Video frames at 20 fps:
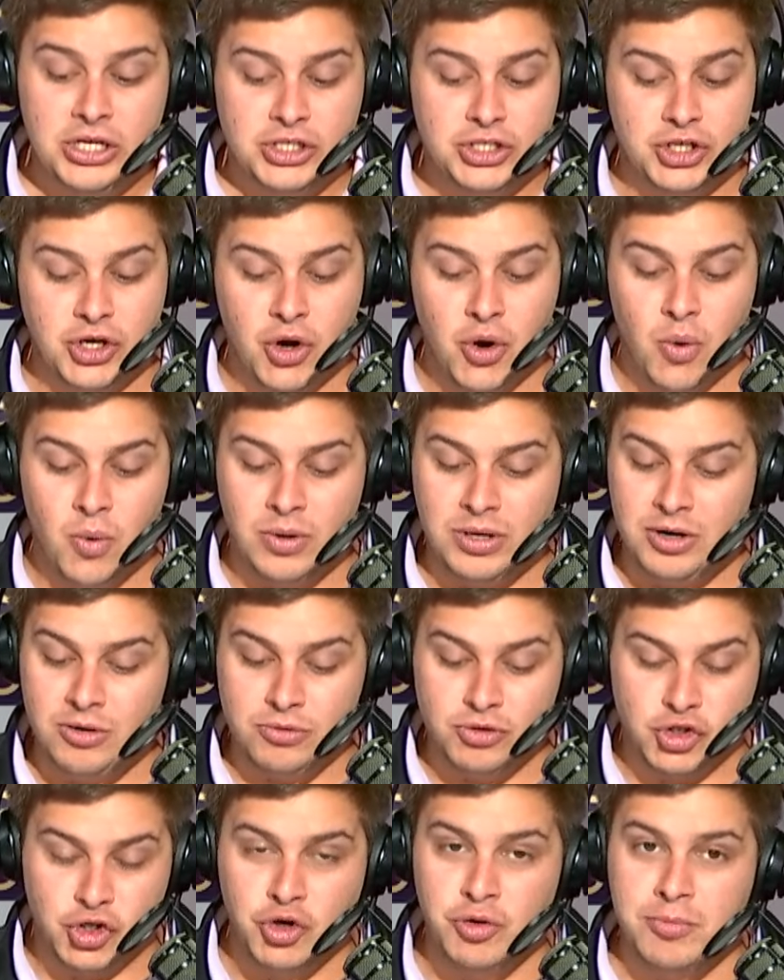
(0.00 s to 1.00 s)
So, you
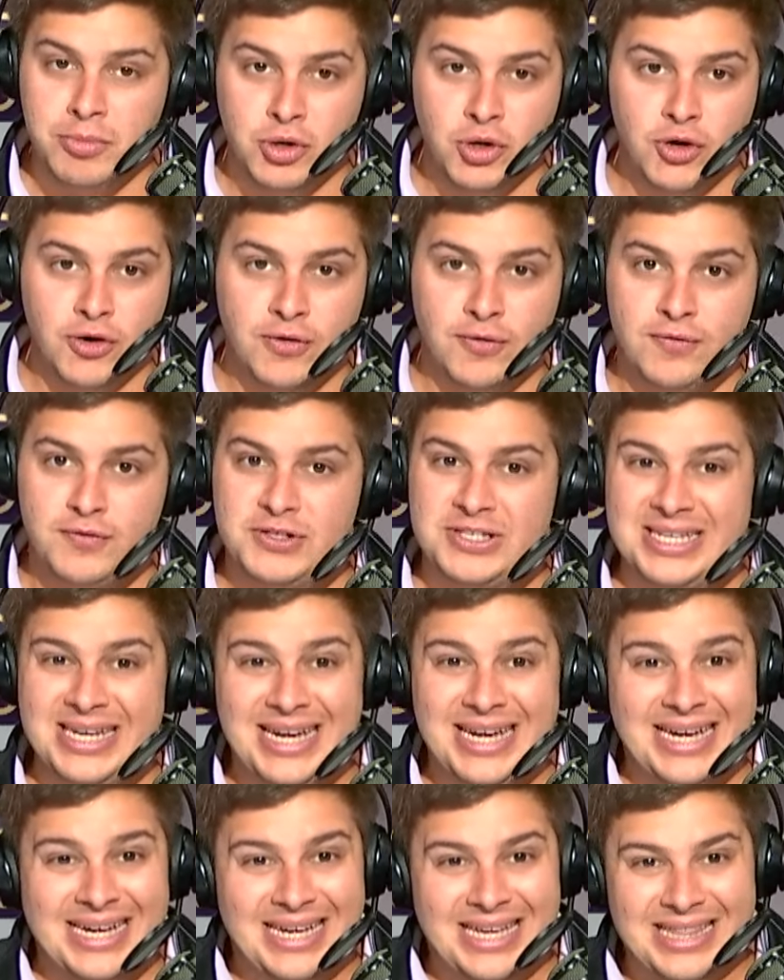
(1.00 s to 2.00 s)
know, two moves
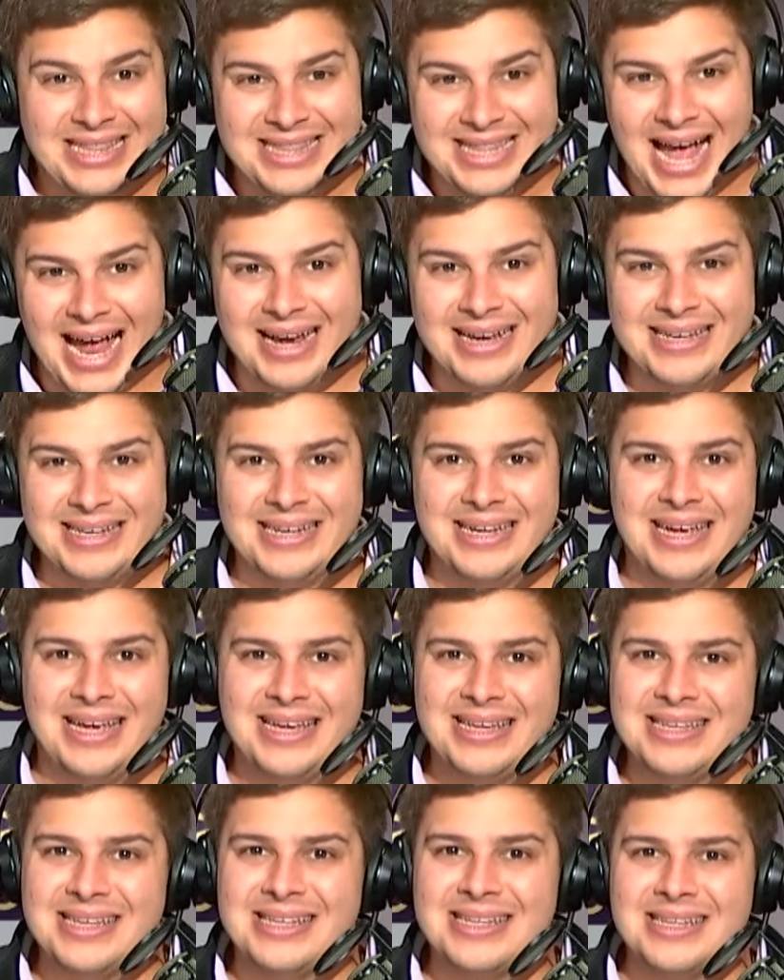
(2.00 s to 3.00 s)
that
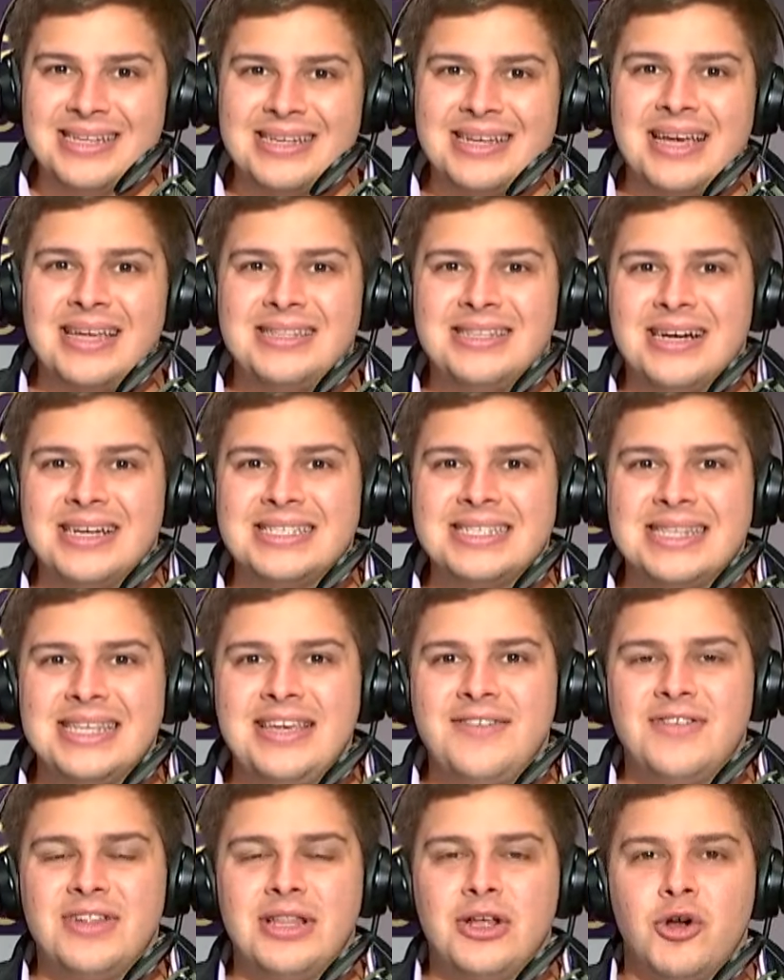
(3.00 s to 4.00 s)
does
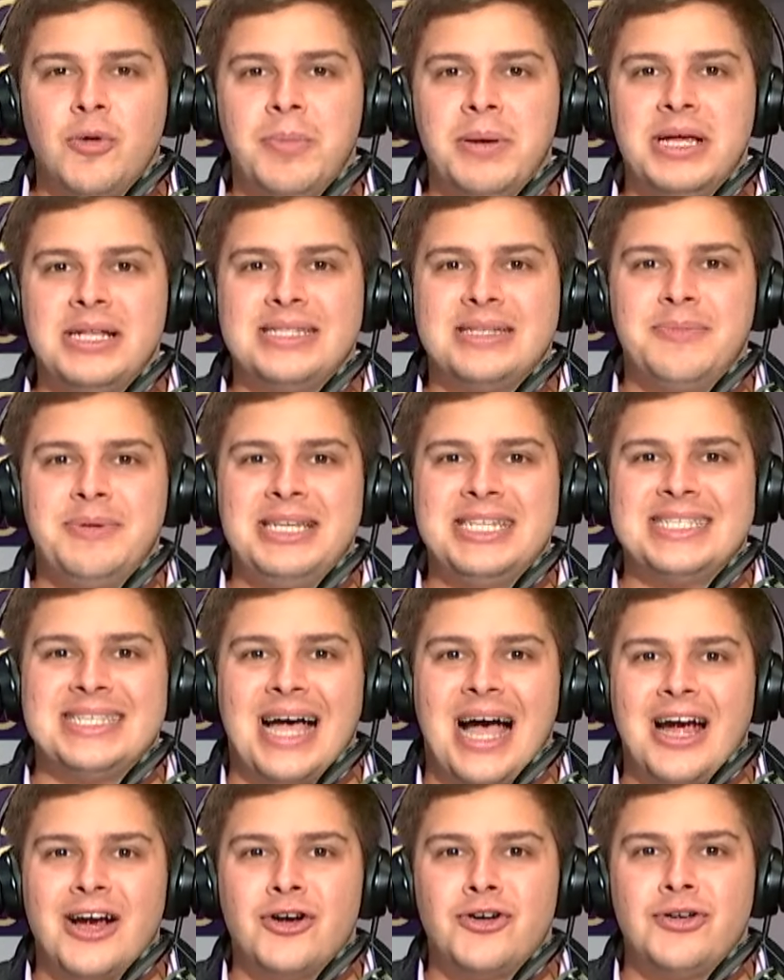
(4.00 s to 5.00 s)
leave a little bit to be
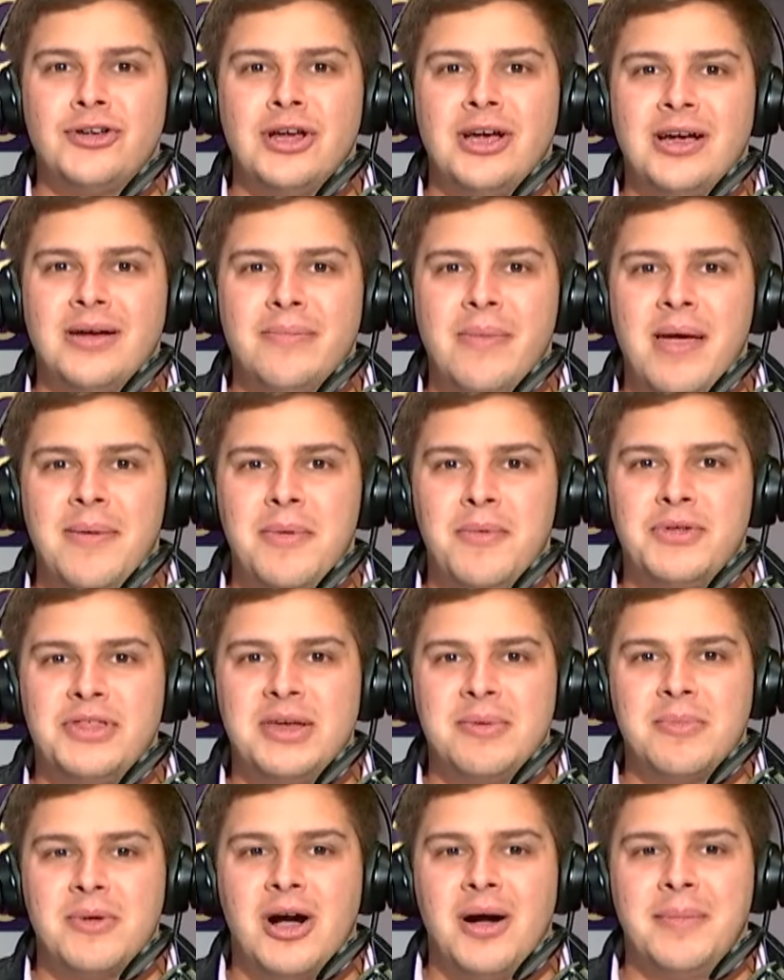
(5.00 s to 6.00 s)
desired maybe with
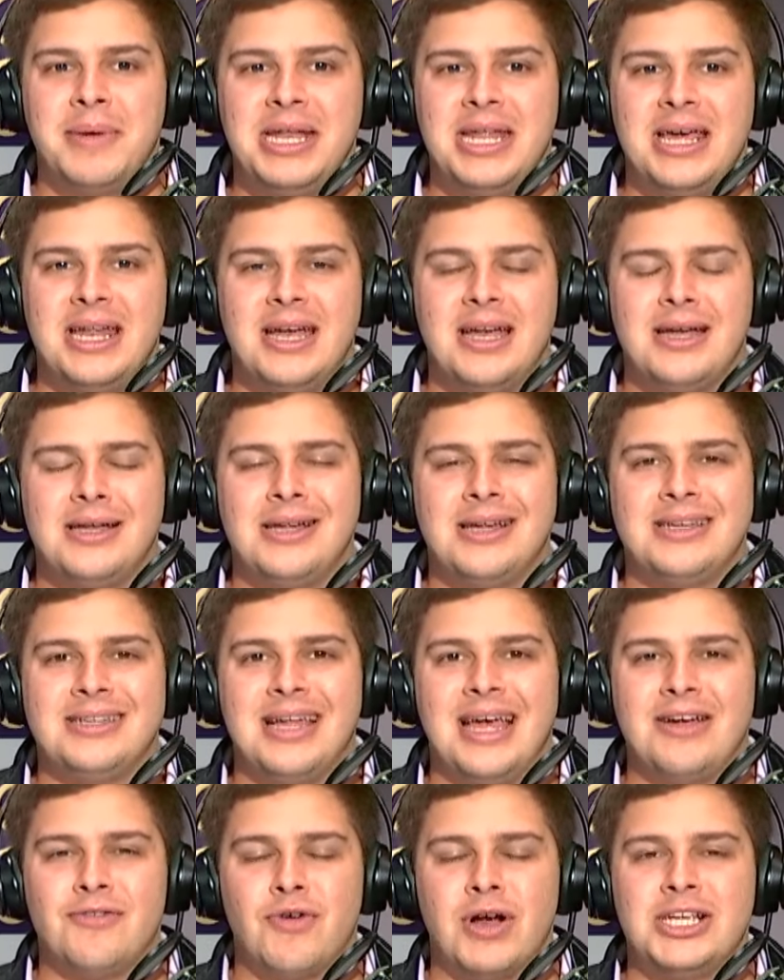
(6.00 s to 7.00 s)
him coming in, and
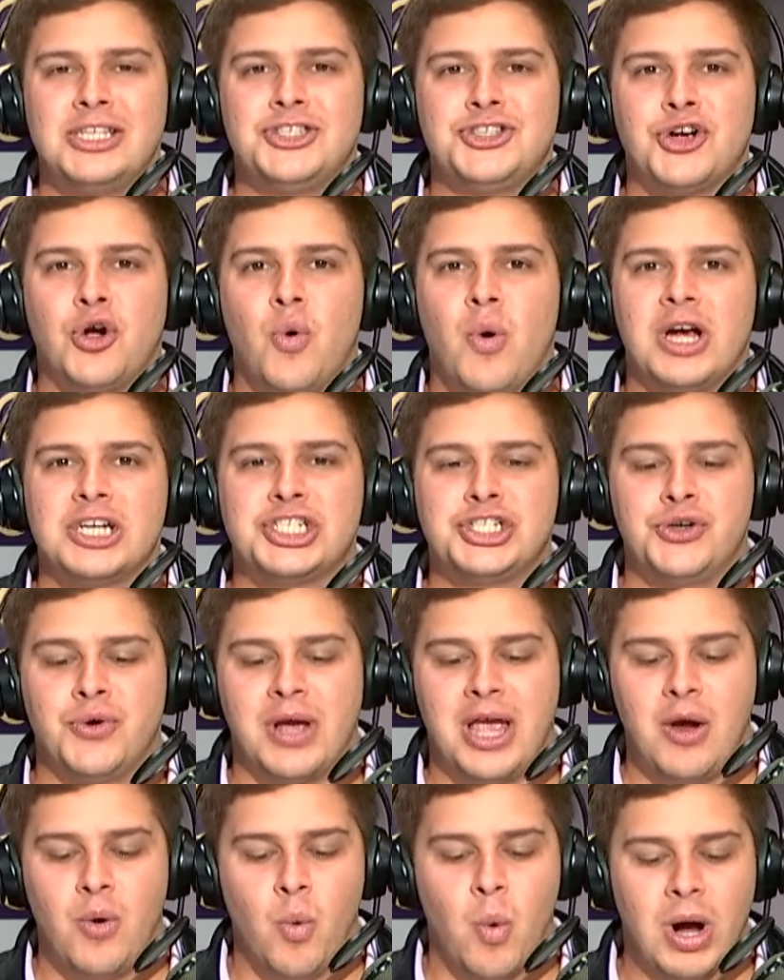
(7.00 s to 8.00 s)
it raises a question,
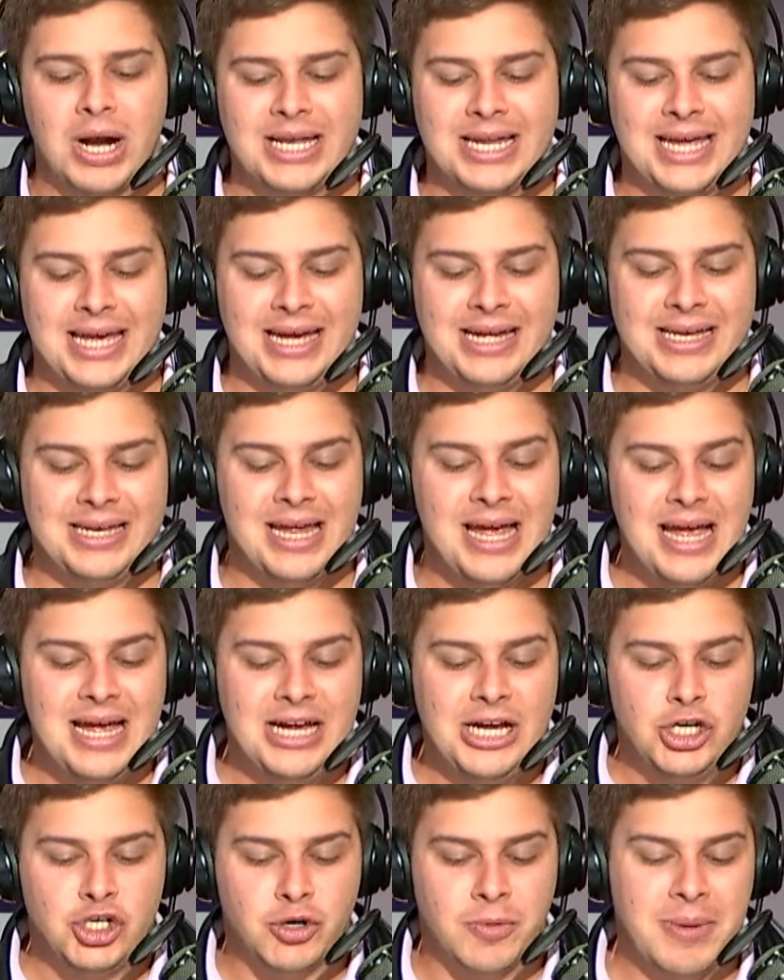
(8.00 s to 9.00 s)
okay, what can
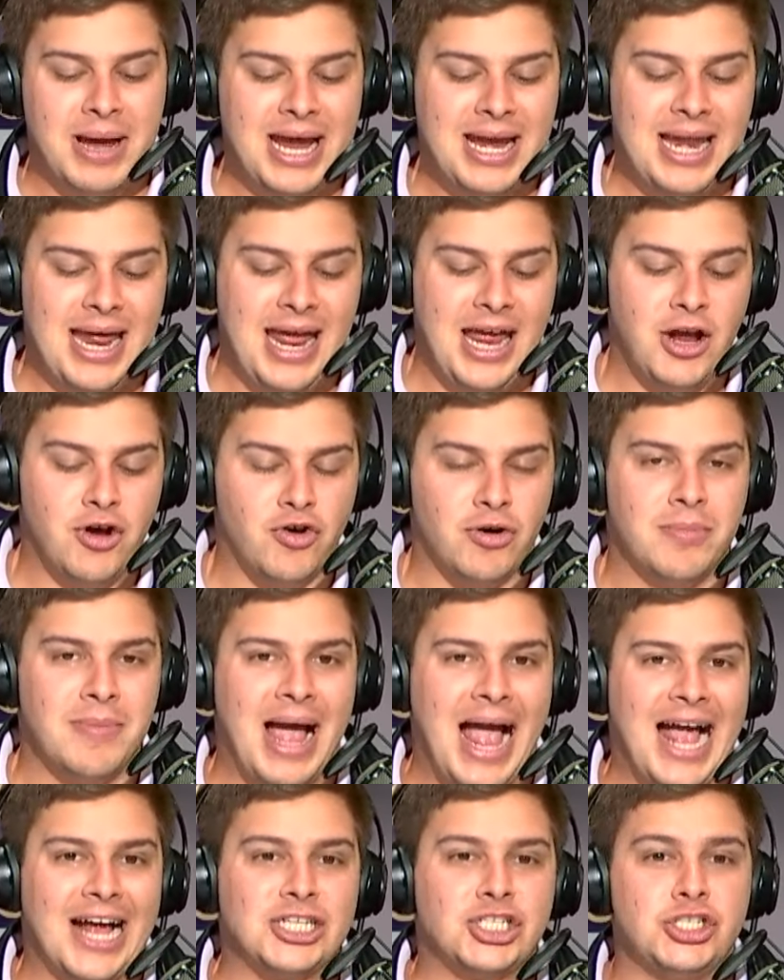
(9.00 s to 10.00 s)
Tremaine Ankrum
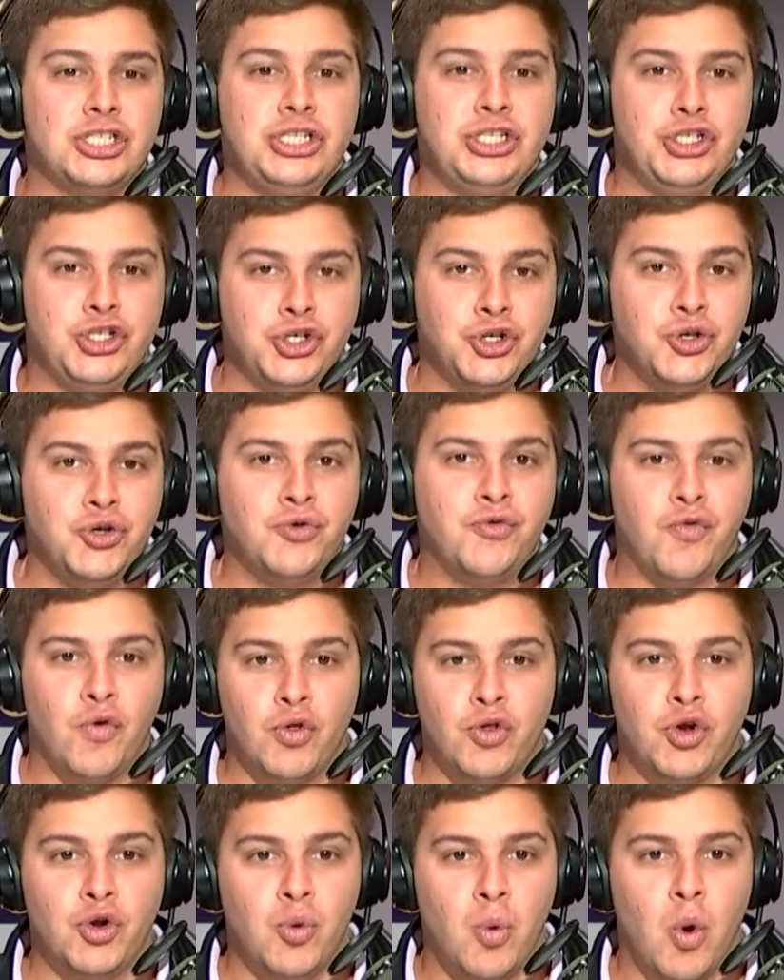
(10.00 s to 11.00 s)
actually do
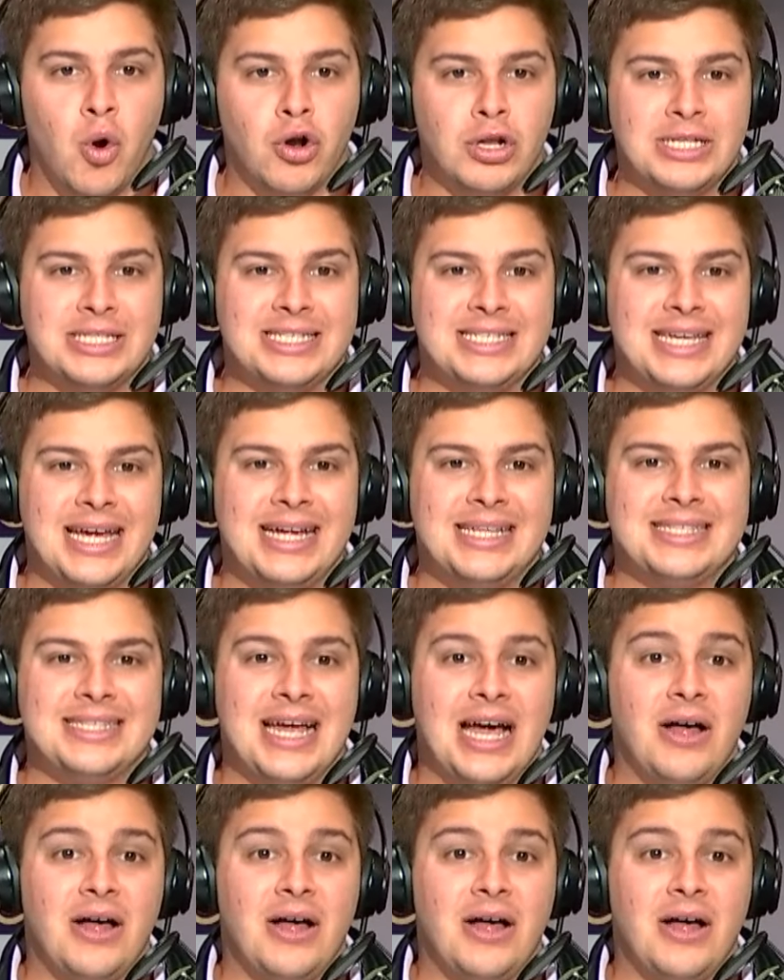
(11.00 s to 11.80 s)
for the New Orleans Saints?